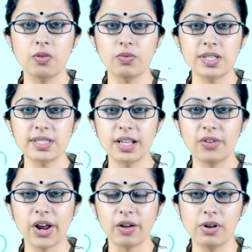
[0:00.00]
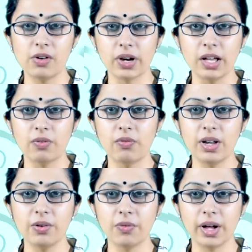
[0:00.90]
we see rivalry
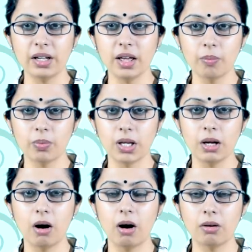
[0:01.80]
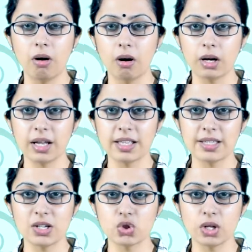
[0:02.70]
when one company or
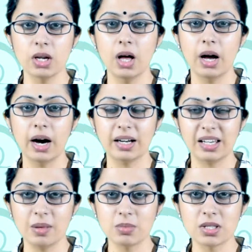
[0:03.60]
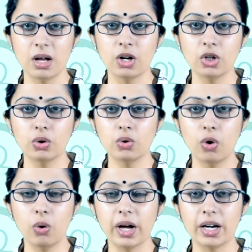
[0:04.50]
organization attempts to
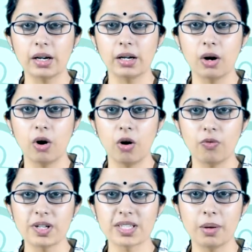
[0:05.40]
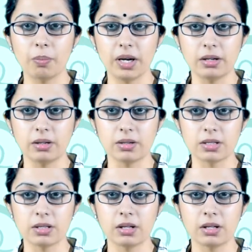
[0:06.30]
go ahead of its competitors.